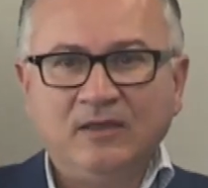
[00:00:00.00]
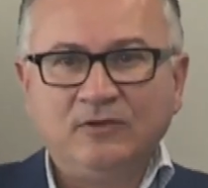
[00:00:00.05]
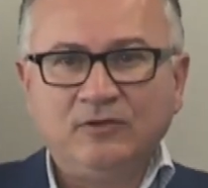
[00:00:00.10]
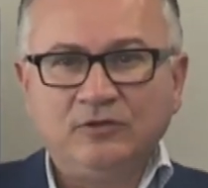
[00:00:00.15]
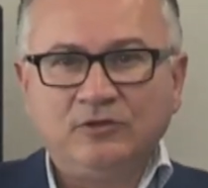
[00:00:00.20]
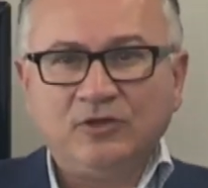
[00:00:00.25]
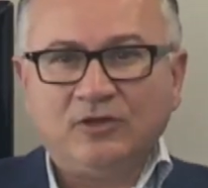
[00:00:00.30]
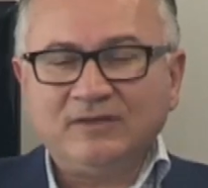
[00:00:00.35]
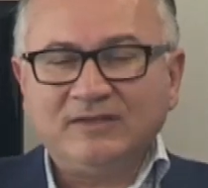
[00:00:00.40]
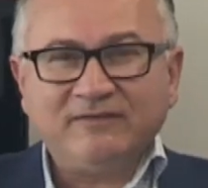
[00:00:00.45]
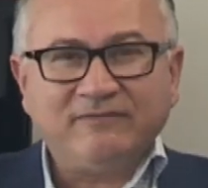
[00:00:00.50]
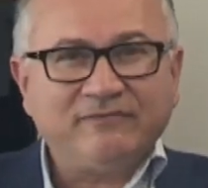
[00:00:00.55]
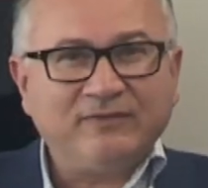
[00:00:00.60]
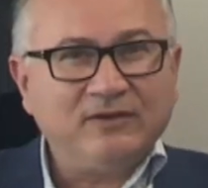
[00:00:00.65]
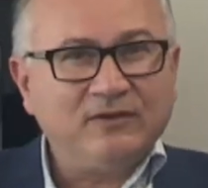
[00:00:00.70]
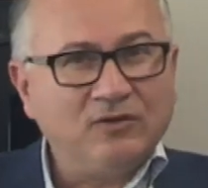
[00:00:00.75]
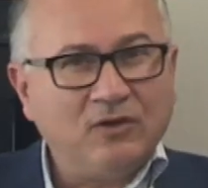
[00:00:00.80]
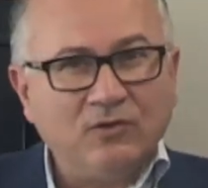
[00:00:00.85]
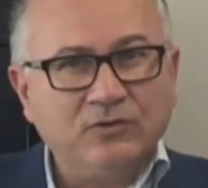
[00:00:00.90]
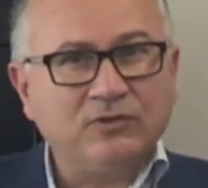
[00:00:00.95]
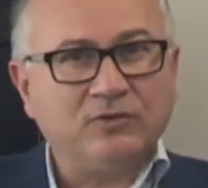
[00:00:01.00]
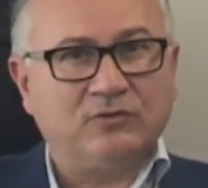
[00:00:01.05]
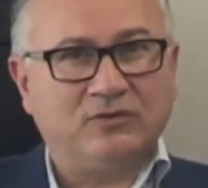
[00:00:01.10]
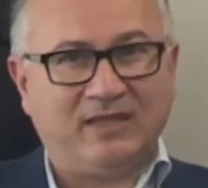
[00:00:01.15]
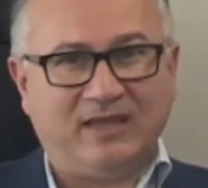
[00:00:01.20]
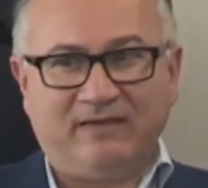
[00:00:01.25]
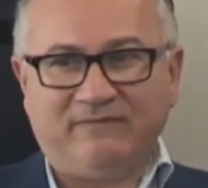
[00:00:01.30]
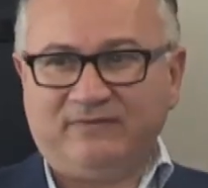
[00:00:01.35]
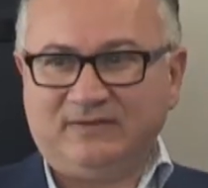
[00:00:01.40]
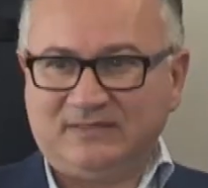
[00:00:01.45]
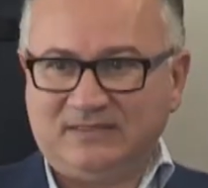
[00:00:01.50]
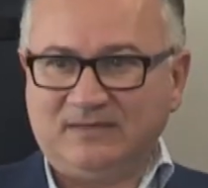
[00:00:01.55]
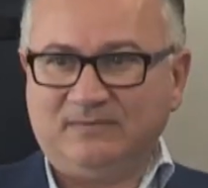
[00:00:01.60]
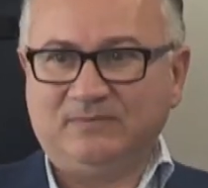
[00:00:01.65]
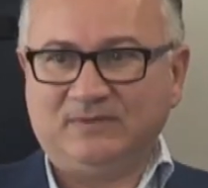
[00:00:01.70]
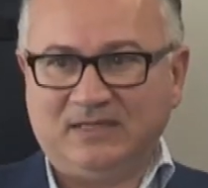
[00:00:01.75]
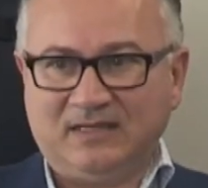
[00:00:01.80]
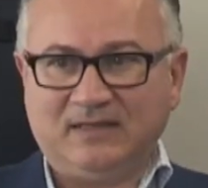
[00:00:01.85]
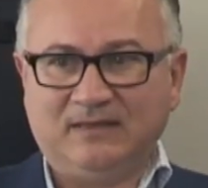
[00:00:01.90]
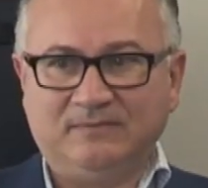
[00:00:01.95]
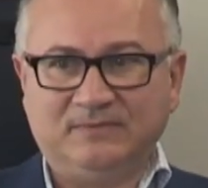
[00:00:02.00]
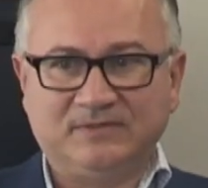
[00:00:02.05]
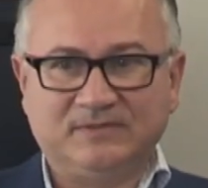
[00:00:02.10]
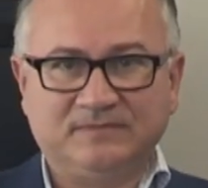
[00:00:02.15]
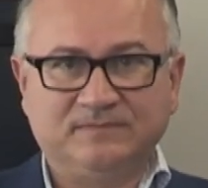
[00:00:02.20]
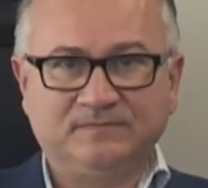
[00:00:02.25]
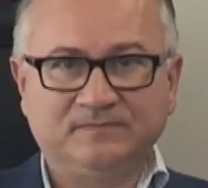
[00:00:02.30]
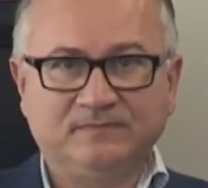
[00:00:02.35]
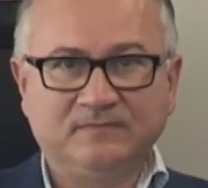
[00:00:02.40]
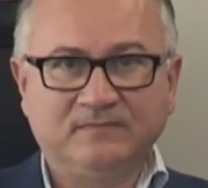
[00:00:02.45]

you don't even know you have it sometimes.